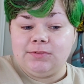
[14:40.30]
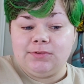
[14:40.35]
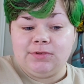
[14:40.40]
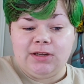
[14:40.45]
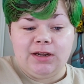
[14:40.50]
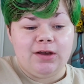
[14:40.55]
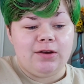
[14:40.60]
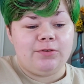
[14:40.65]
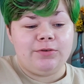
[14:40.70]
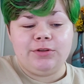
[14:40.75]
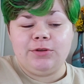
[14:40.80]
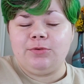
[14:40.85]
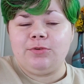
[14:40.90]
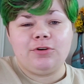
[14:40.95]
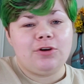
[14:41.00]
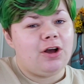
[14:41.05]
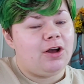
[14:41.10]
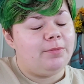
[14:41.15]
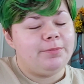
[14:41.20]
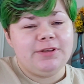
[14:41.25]
Now, you can
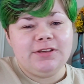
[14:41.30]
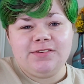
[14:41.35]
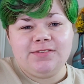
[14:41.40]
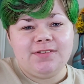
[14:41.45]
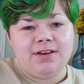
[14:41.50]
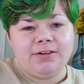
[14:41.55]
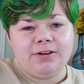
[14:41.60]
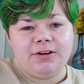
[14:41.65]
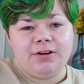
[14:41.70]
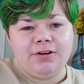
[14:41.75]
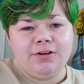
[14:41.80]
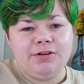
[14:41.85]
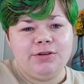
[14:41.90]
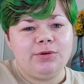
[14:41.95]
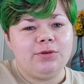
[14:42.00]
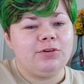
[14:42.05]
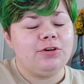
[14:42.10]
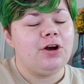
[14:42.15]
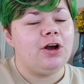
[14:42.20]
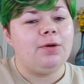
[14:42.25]
call me a sucker, you
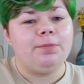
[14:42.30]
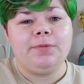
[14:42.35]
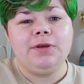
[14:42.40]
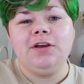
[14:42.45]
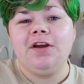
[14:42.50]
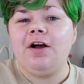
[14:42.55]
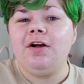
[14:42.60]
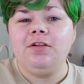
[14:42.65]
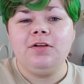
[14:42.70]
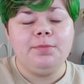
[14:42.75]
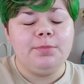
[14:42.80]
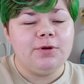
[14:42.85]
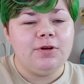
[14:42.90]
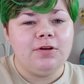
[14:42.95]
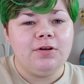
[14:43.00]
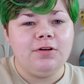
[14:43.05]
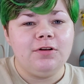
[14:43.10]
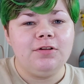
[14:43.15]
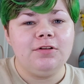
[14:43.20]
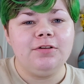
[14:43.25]
can call me
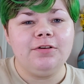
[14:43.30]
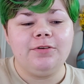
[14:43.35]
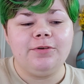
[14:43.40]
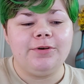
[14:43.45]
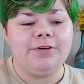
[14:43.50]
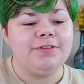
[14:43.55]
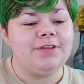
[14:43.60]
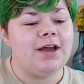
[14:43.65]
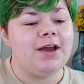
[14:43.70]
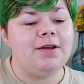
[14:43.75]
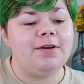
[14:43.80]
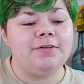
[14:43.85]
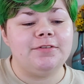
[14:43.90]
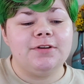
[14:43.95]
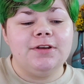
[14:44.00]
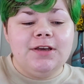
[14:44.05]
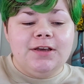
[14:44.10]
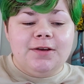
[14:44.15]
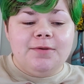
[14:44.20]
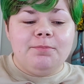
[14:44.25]
gullible, or that
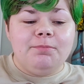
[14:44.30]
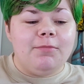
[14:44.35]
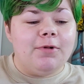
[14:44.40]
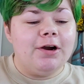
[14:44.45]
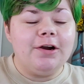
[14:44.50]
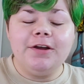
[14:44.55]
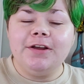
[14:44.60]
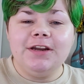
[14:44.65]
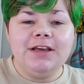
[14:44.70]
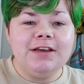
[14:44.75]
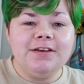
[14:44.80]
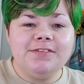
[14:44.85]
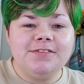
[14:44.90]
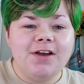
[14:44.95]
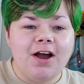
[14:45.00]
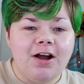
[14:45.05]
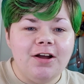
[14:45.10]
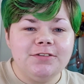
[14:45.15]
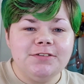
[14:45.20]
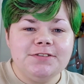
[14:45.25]
marketing has
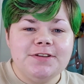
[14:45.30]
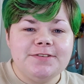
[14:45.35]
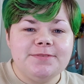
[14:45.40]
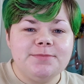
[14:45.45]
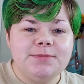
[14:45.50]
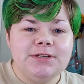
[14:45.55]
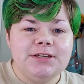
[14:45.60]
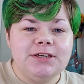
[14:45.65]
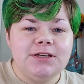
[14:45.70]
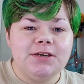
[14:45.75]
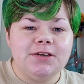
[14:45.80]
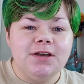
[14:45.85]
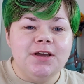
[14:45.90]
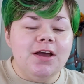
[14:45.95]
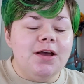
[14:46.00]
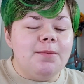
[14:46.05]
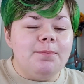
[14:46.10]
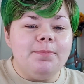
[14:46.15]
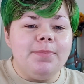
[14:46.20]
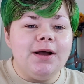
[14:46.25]
gotten to me,
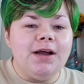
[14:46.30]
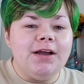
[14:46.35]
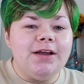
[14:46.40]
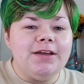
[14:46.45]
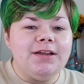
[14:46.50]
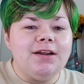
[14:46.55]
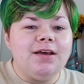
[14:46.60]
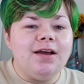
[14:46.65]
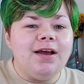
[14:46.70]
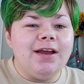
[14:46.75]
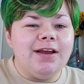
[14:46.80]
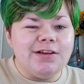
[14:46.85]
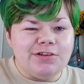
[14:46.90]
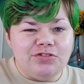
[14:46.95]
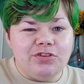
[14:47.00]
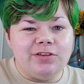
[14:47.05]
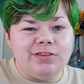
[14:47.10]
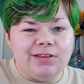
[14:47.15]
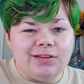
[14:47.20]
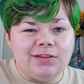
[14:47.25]
but I
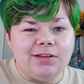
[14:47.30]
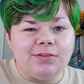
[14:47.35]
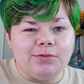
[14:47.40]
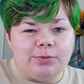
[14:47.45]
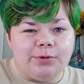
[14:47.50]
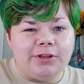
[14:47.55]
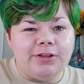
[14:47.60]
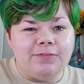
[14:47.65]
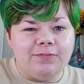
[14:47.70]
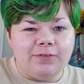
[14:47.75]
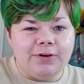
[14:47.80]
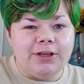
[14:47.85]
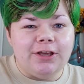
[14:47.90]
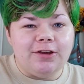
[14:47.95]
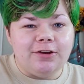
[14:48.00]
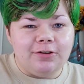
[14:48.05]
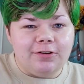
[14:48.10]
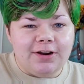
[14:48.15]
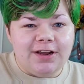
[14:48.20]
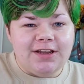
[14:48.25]
actually think that's really
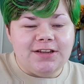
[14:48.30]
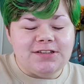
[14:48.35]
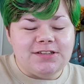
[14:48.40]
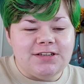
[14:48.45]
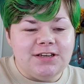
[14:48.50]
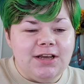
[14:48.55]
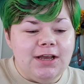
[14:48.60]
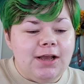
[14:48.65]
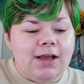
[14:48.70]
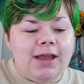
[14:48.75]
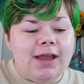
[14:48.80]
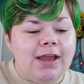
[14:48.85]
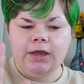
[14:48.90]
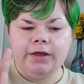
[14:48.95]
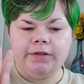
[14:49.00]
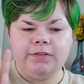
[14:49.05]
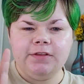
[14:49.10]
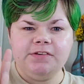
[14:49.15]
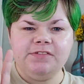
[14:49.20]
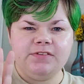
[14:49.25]
freaking great.
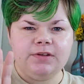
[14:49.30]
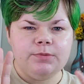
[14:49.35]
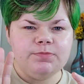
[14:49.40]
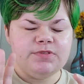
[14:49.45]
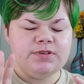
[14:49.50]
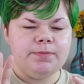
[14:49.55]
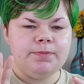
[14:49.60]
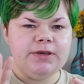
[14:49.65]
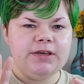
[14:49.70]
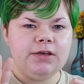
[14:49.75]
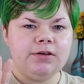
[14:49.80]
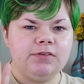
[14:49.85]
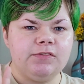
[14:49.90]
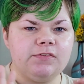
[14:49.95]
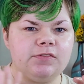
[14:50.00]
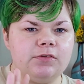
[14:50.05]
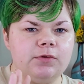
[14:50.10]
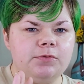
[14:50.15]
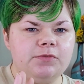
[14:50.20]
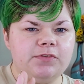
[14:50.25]
And they seem to be
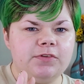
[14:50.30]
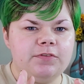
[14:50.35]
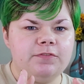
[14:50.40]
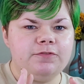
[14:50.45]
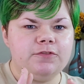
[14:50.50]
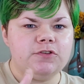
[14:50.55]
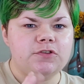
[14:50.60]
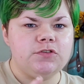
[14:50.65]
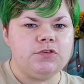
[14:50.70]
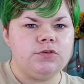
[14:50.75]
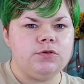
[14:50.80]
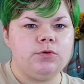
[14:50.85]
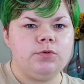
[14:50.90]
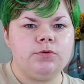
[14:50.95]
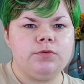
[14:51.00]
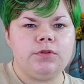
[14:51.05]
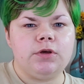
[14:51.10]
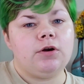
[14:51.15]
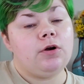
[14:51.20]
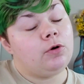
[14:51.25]
exclusive to
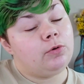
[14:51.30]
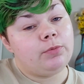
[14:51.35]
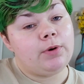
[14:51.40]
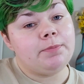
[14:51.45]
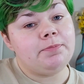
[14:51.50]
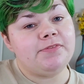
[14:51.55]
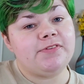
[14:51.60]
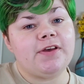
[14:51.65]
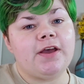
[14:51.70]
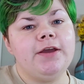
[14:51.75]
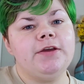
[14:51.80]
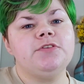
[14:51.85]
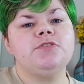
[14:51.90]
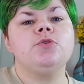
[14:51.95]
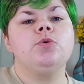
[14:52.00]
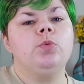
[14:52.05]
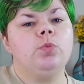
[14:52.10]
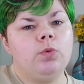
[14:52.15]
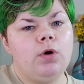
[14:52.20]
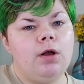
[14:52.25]
their own
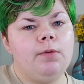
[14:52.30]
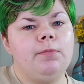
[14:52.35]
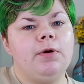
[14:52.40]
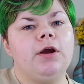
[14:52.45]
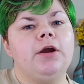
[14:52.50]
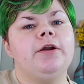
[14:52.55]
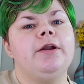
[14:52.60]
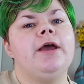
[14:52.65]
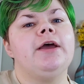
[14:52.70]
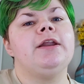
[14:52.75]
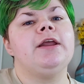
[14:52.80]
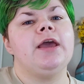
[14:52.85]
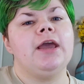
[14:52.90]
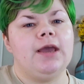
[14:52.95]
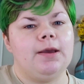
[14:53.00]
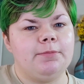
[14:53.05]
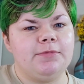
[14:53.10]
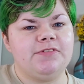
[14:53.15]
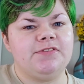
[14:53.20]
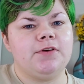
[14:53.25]
website, Walmart, and
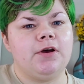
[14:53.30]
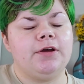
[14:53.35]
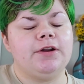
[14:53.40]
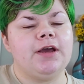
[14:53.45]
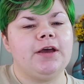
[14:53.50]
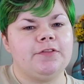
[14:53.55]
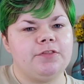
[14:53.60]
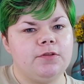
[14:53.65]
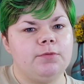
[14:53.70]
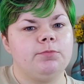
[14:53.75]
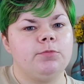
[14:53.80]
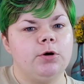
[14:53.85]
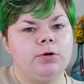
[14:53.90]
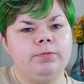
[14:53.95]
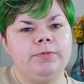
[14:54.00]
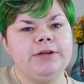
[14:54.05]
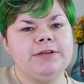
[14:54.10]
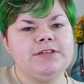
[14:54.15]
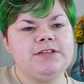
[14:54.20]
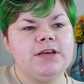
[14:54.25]
Amazon at the
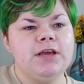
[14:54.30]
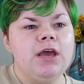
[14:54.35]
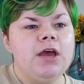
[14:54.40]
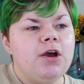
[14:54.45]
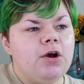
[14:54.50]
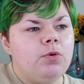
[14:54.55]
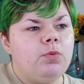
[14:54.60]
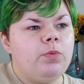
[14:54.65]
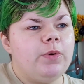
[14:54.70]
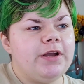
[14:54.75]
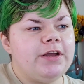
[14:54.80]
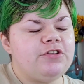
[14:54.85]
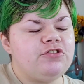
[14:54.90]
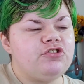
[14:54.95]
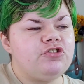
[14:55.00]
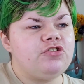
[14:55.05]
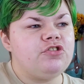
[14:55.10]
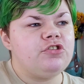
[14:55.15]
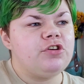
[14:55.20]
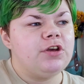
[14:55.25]
moment,
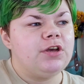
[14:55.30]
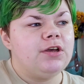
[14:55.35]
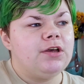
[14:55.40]
which,